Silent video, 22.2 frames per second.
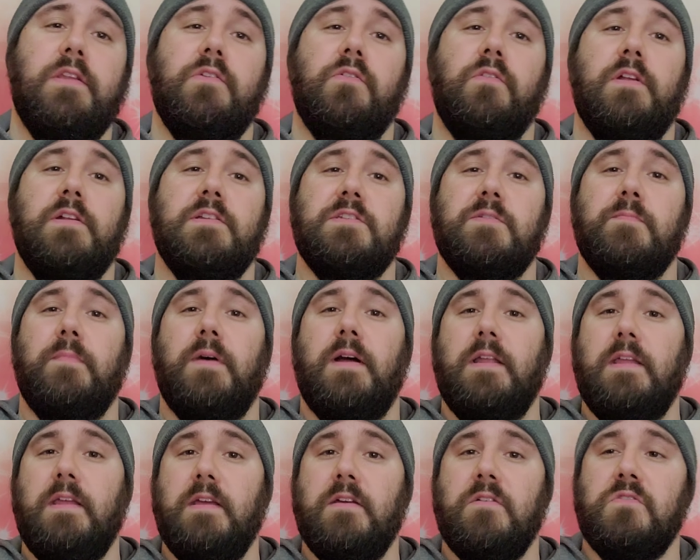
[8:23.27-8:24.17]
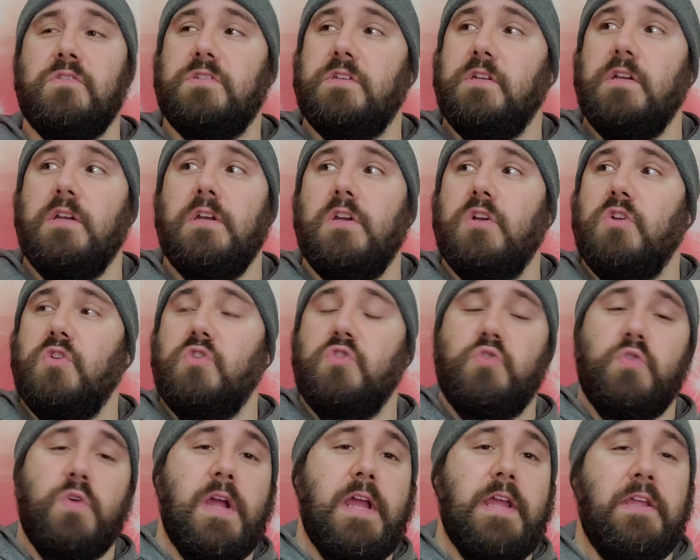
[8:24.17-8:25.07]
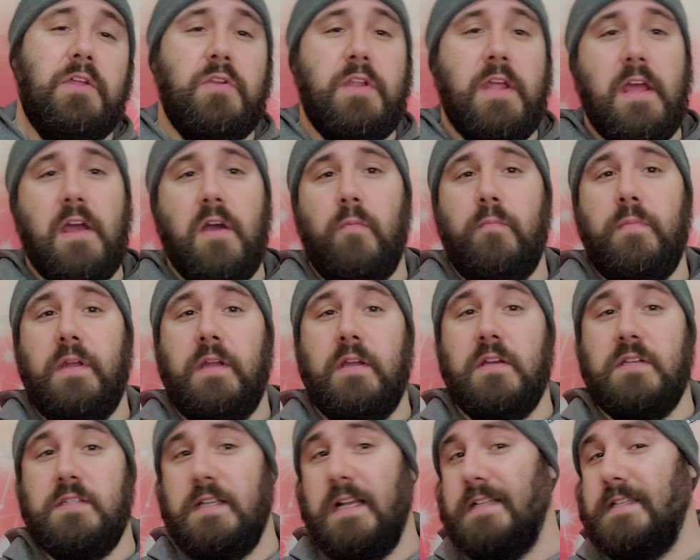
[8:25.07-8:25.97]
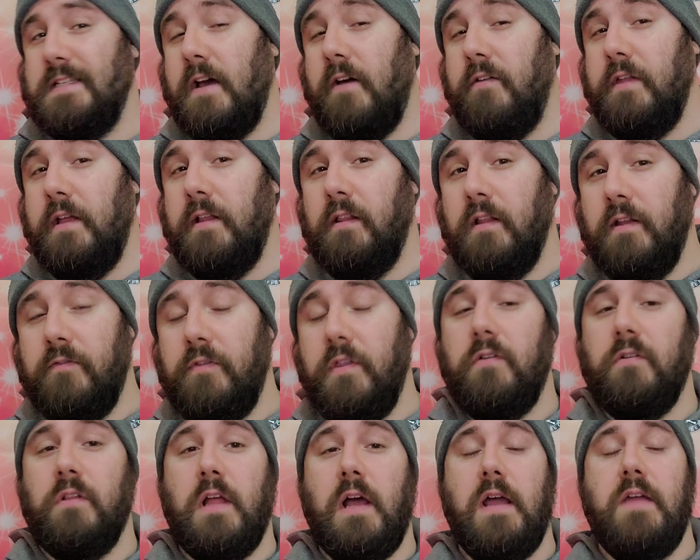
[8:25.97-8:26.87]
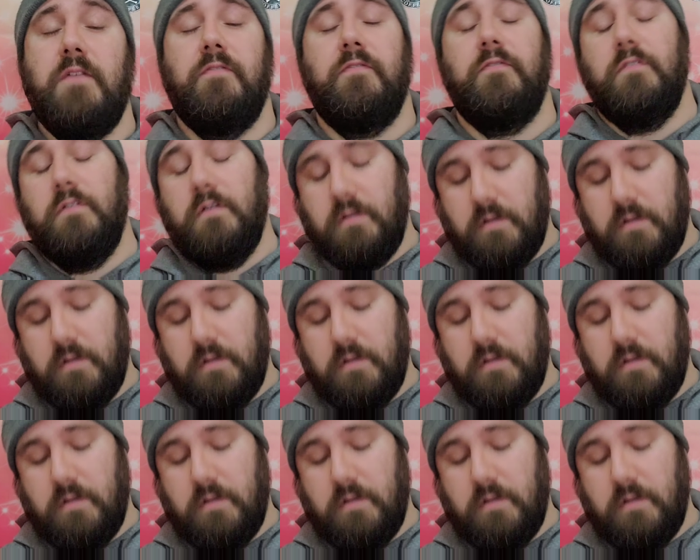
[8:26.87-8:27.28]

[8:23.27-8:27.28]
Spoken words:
Don't let somebody else drag you down because that's how they live their life.